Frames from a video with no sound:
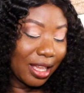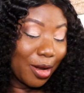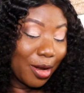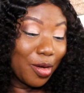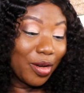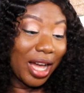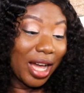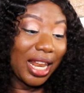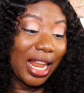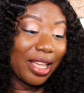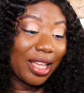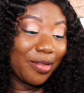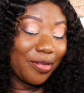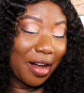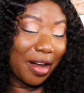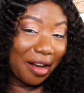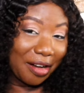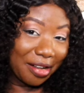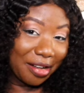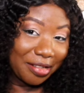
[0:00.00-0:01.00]
Look at
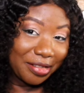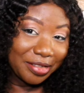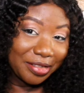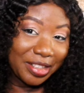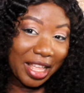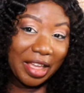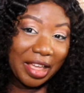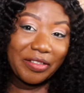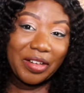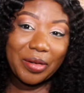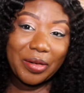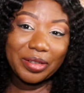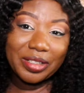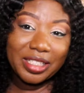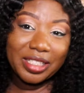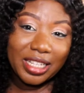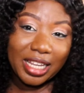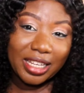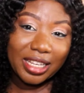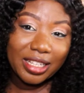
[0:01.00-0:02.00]
Layefa. Layefa
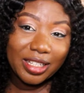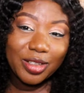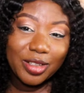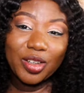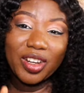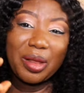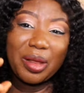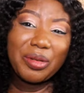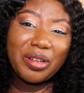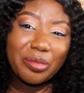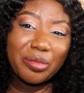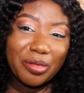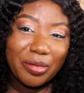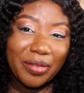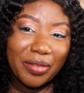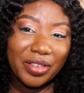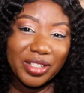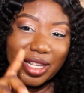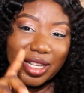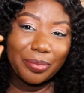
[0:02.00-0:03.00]
was there. You should let me remove my
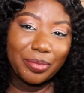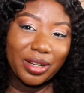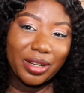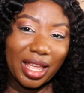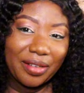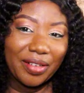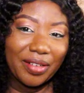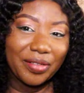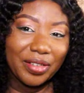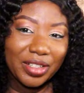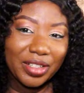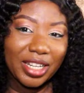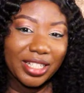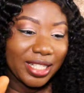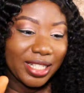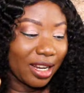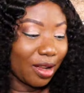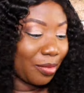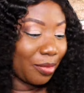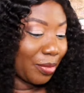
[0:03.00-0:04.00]
face and put Layefa for you
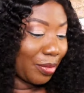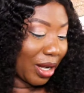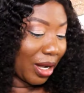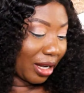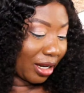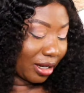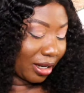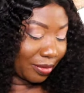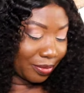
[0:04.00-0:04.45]
guys, and I'll be back.